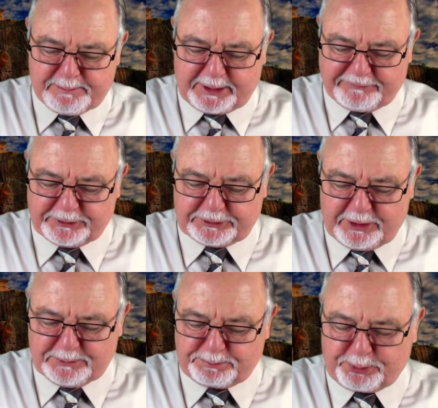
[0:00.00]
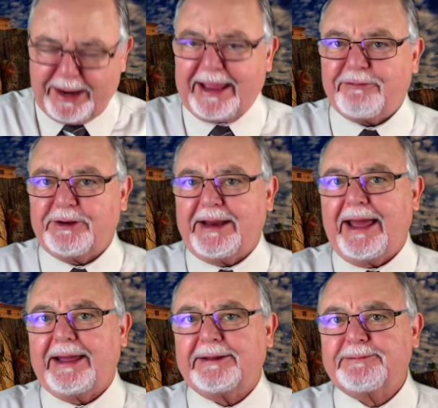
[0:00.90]
But if you don't pray every
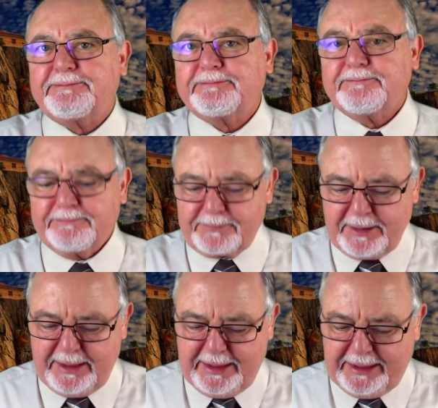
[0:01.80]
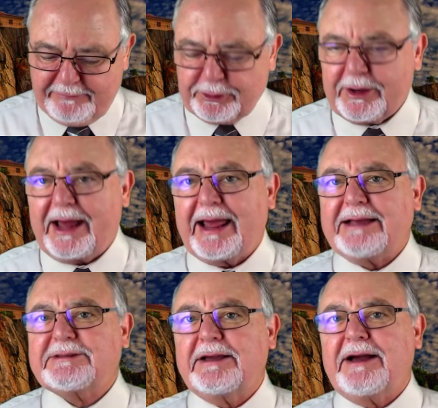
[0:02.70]
day, if you're not
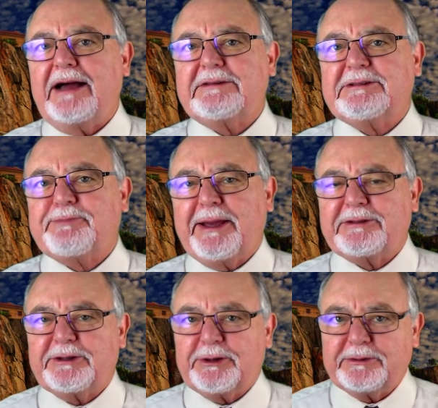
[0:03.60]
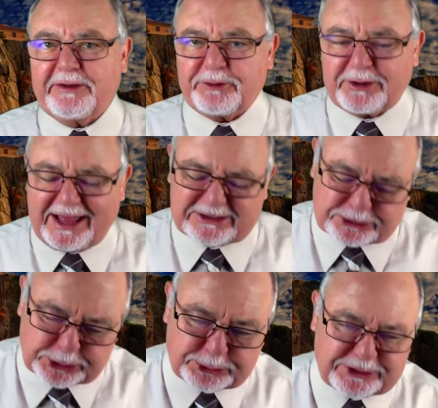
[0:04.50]
asking God to speak to you, if you're not
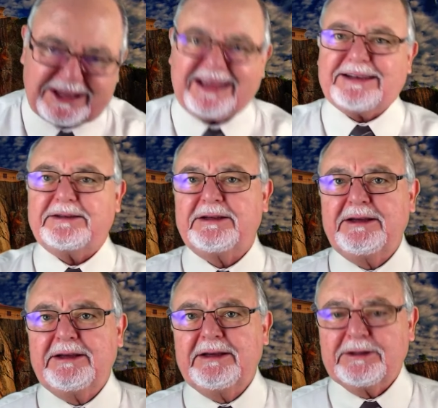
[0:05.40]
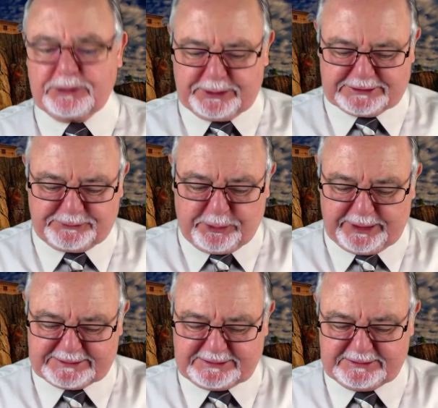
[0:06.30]
tuned in to His
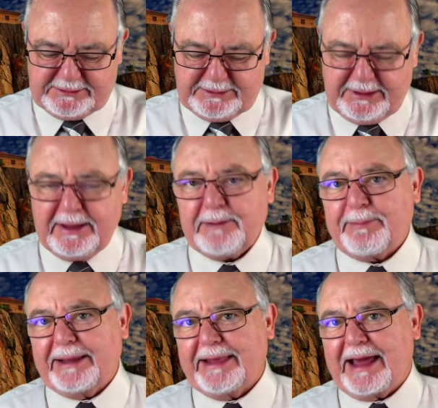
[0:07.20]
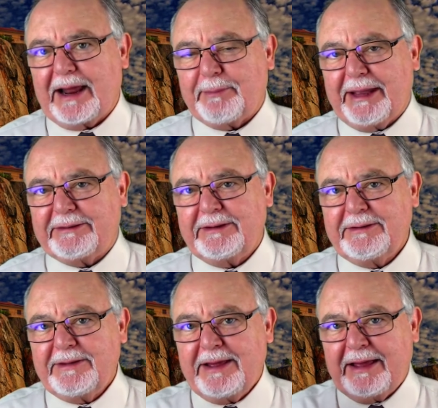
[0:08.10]
voice, by that I mean
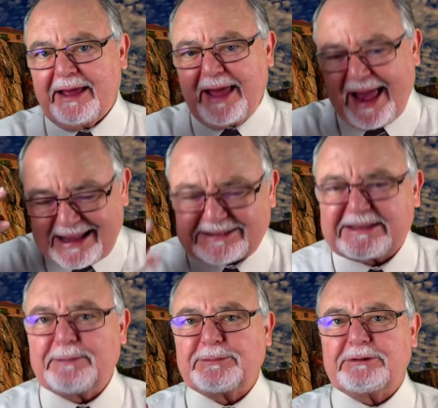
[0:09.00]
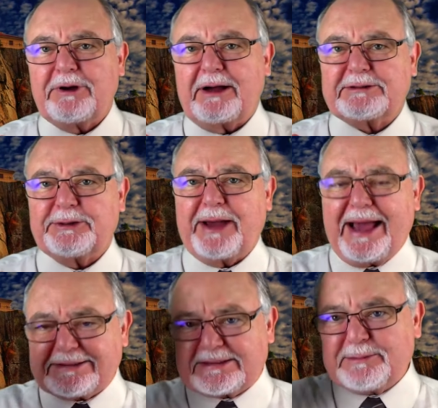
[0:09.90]
ask Him to talk to you.
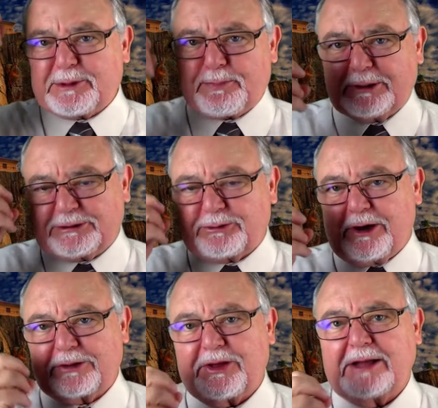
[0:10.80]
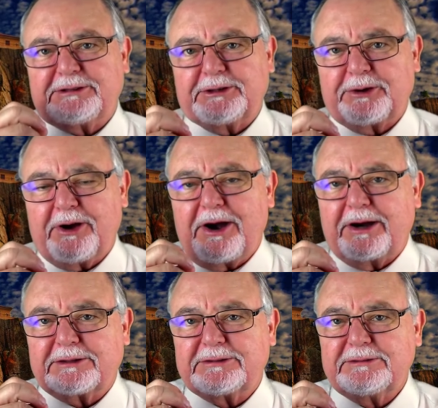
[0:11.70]
Ask Him to put strong thoughts in your
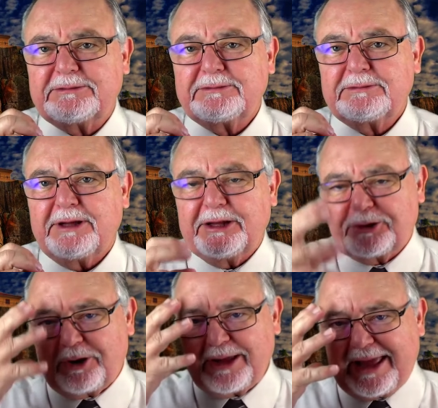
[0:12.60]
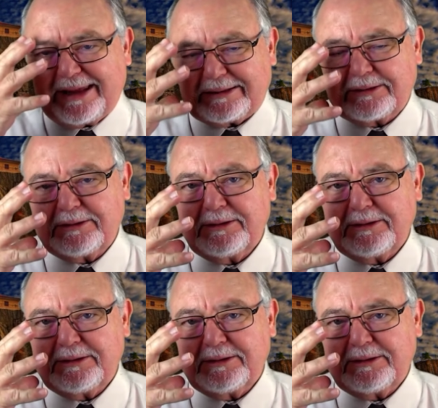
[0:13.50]
heart, in your head.